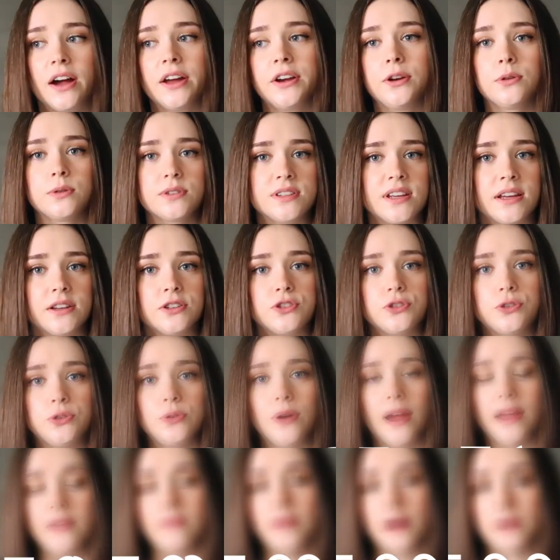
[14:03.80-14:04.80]
I don't tend to do
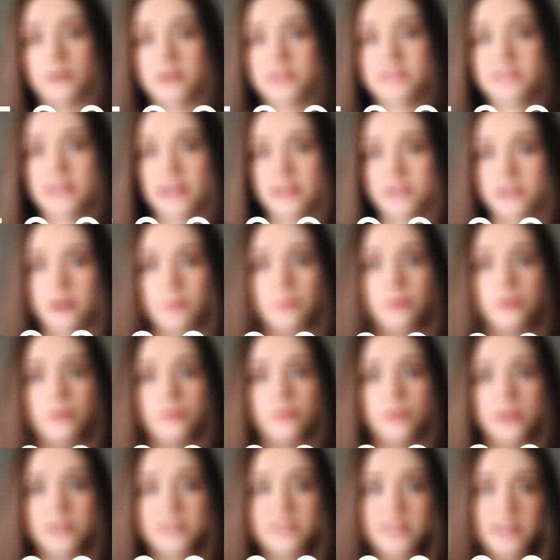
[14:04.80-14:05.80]
a very set number of
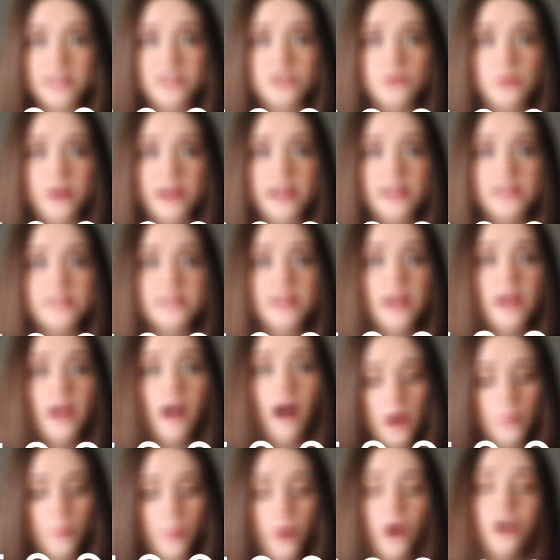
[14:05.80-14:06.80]
accessories,
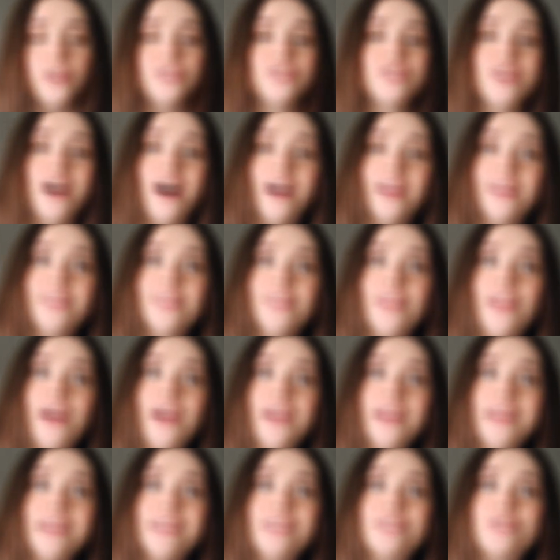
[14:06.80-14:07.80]
but I
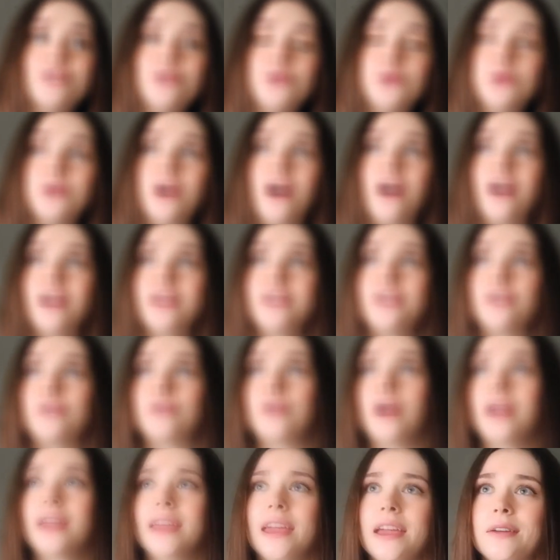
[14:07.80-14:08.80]
like to kind of
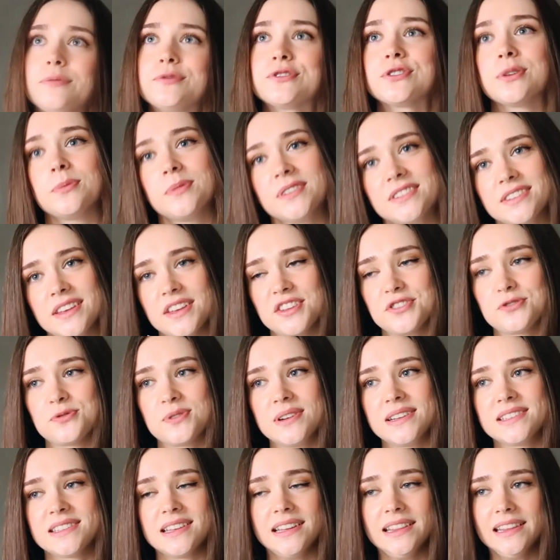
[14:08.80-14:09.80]
give some
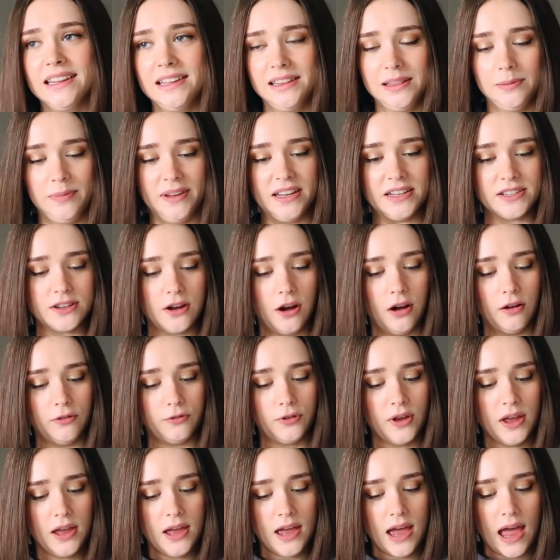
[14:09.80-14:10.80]
accessories a little bit of
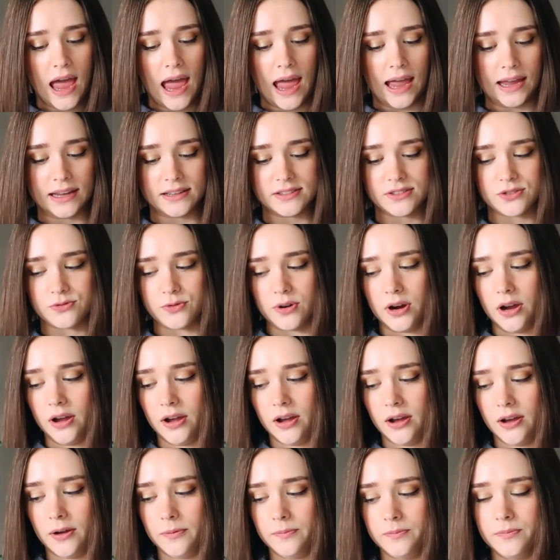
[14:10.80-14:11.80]

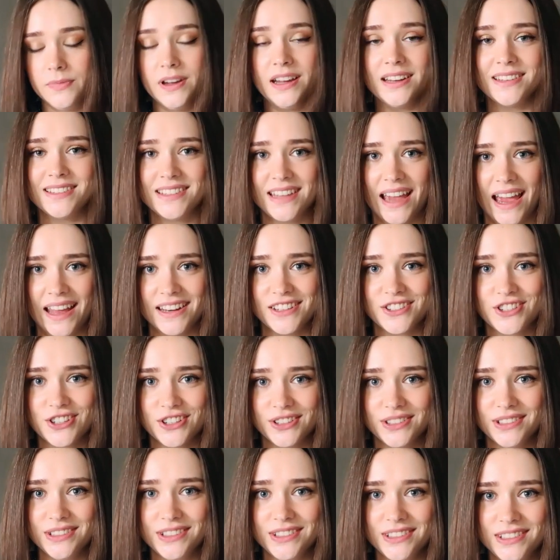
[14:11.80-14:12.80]
extra
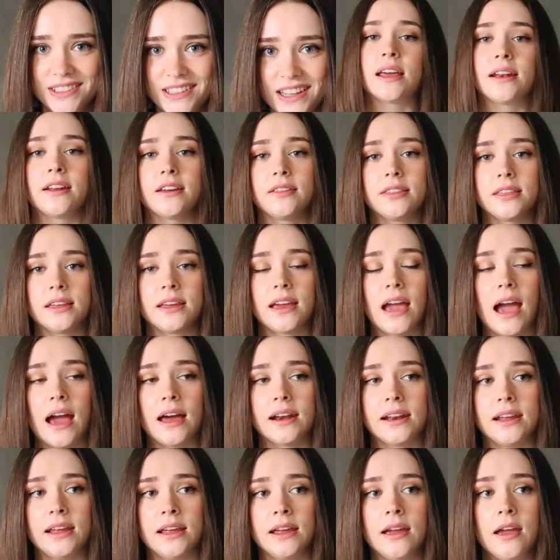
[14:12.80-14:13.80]
attention. And I think
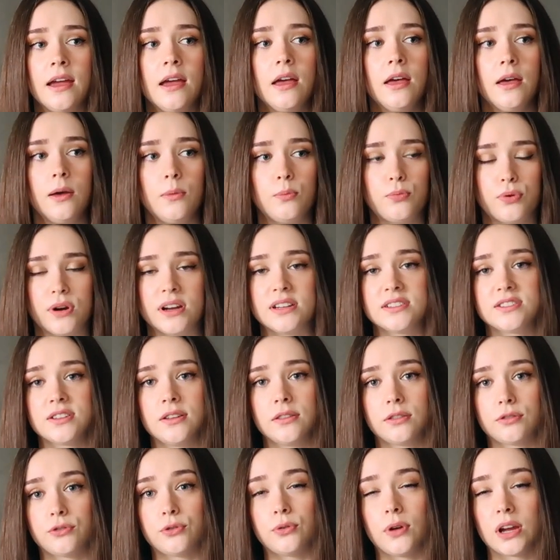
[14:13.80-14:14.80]
adding print
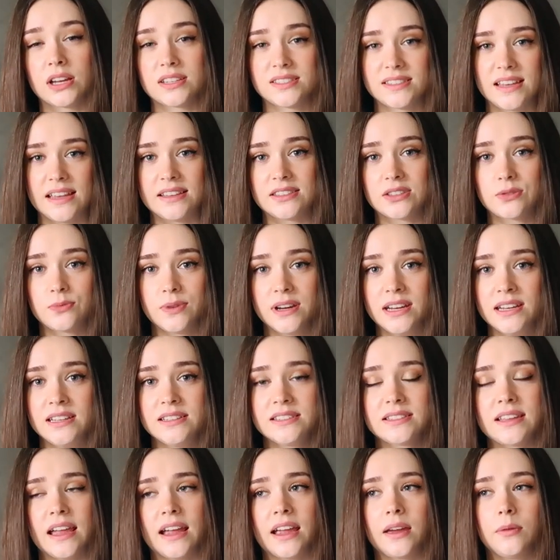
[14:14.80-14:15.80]
through
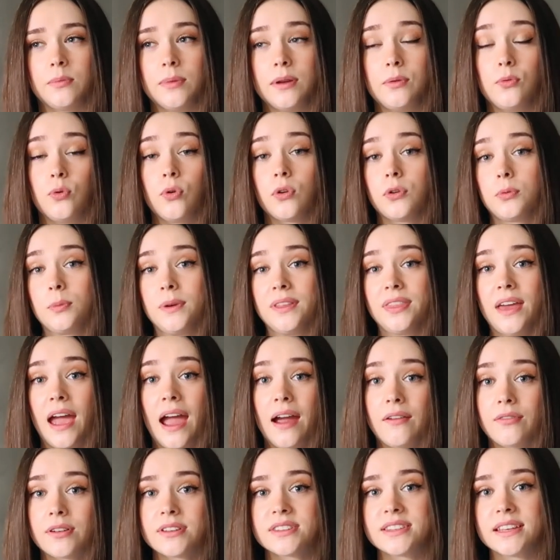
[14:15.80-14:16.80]
accessories that can be worn with
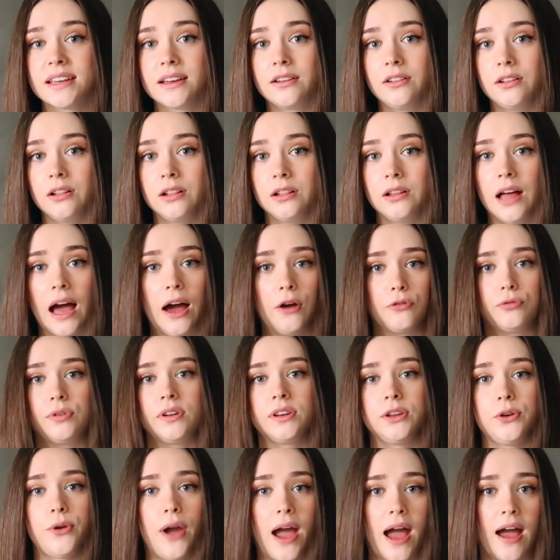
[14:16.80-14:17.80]
every single
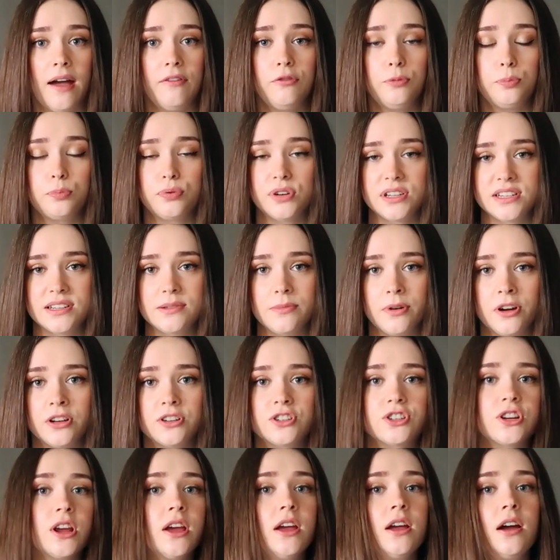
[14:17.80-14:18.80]
outfit you have pretty
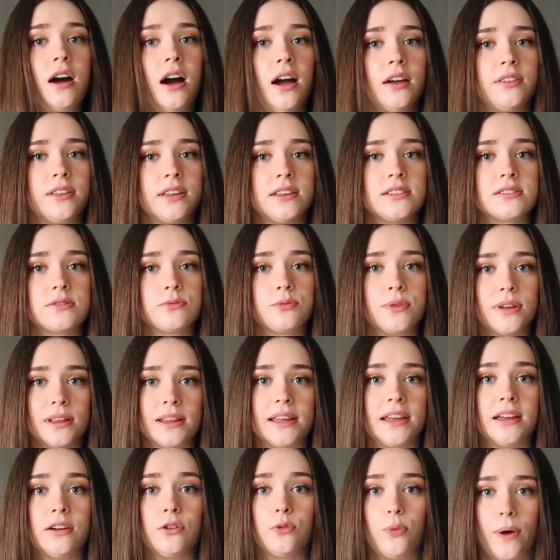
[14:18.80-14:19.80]
much, I think it's a
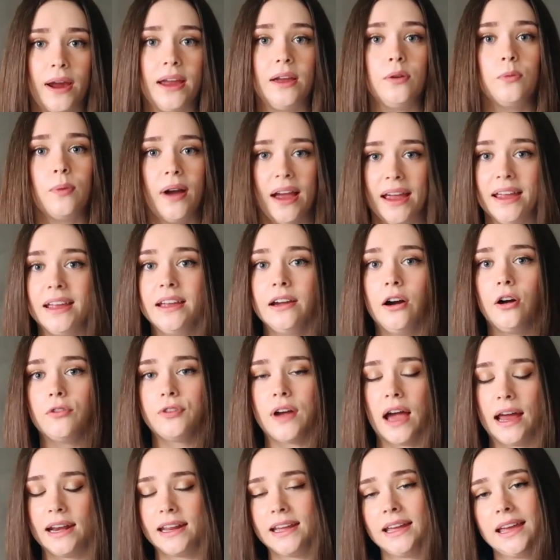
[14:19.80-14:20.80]
really great way of
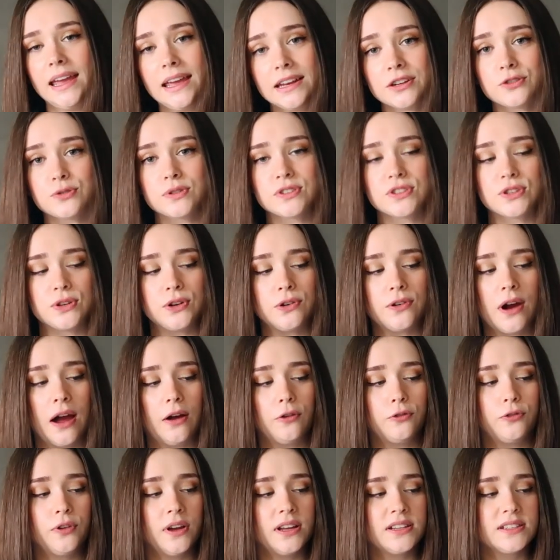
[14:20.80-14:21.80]
adding interest to your
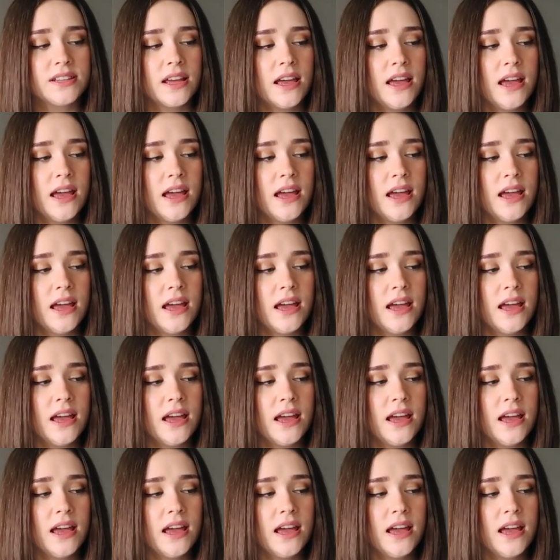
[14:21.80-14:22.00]
outfit.